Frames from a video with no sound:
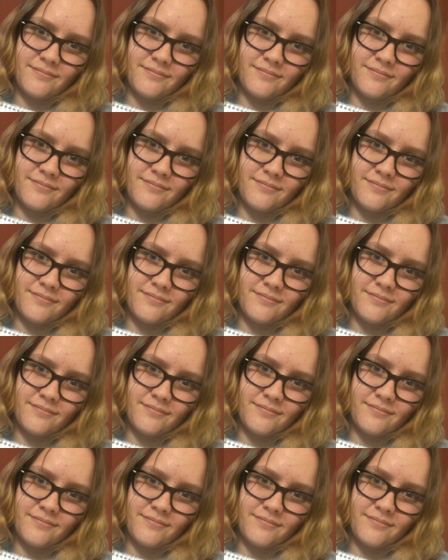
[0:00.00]

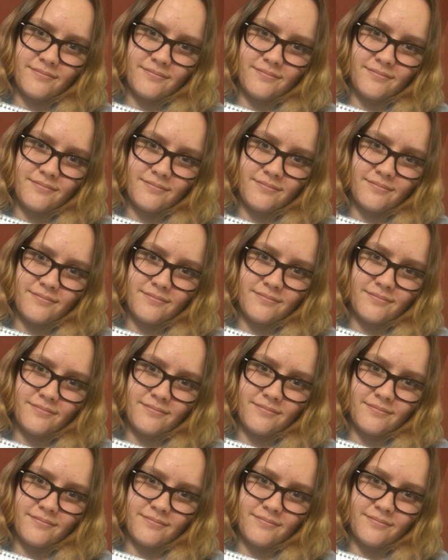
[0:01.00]
[no speech]